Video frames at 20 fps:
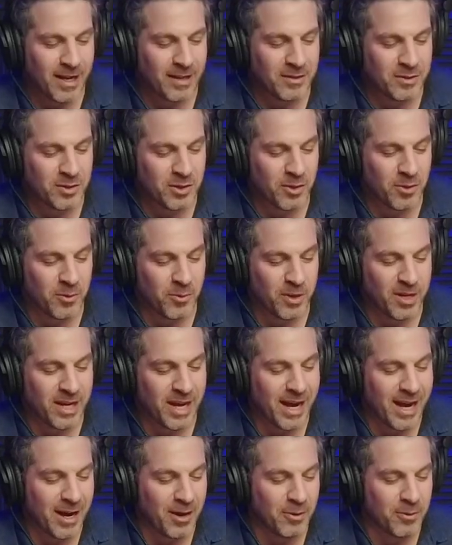so we
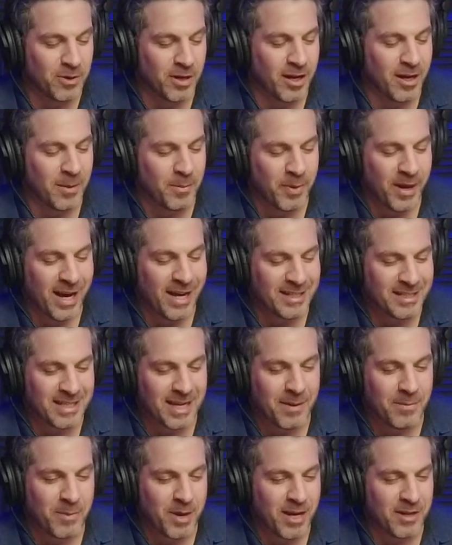now pass
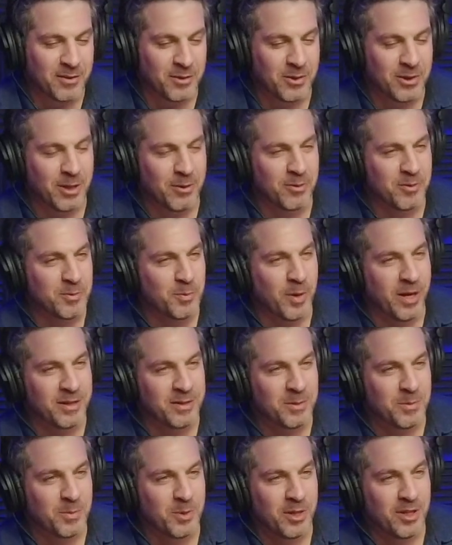that mantle and that
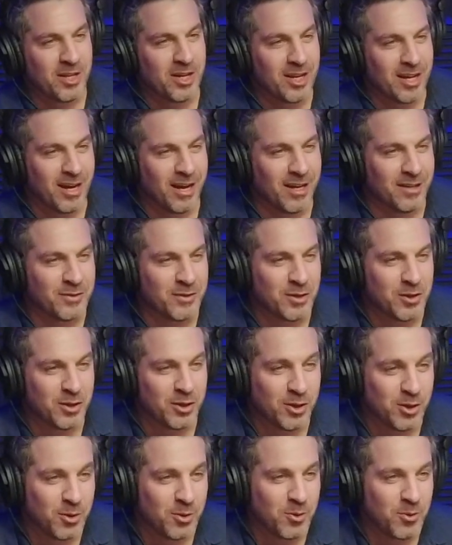responsibility on to
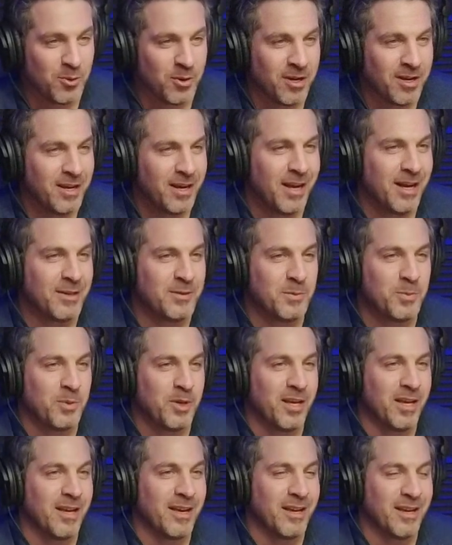you as
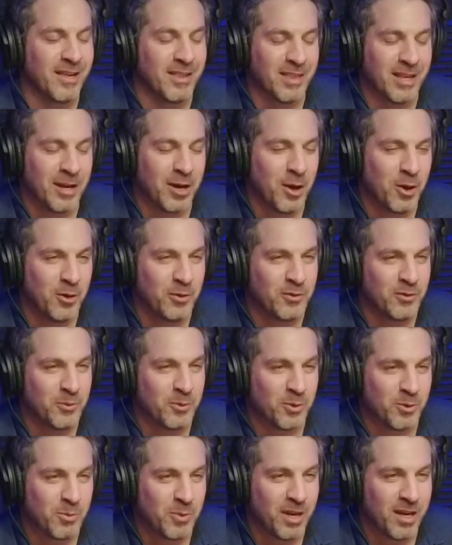being the host
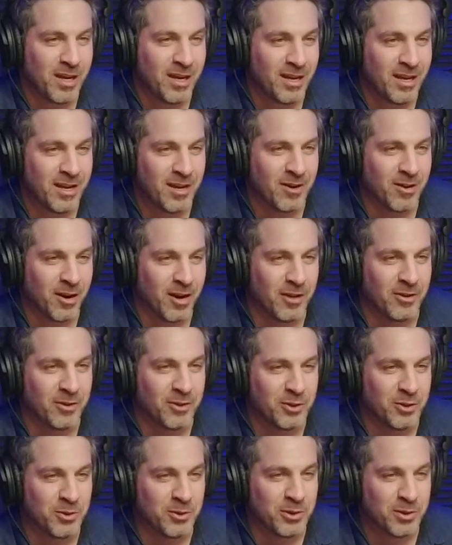with me here on the
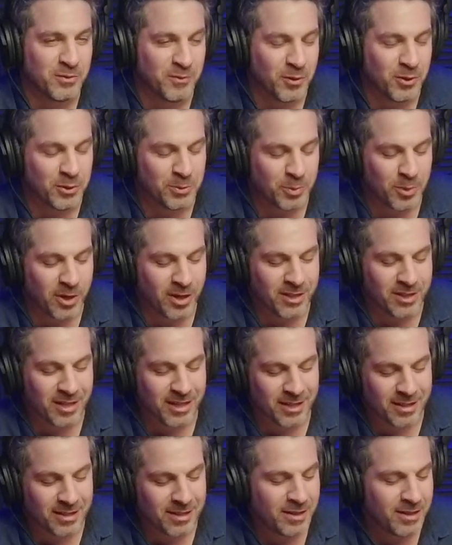Jewish Divorce
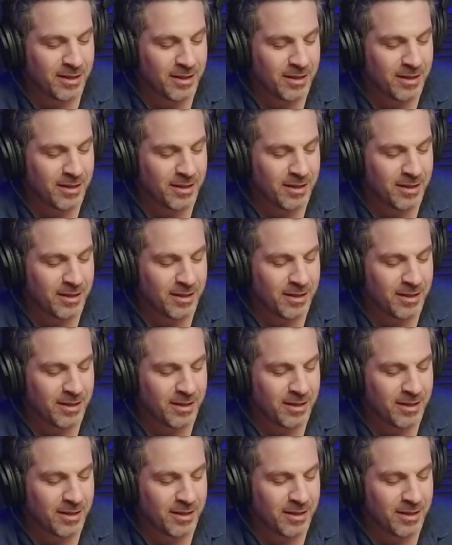Project.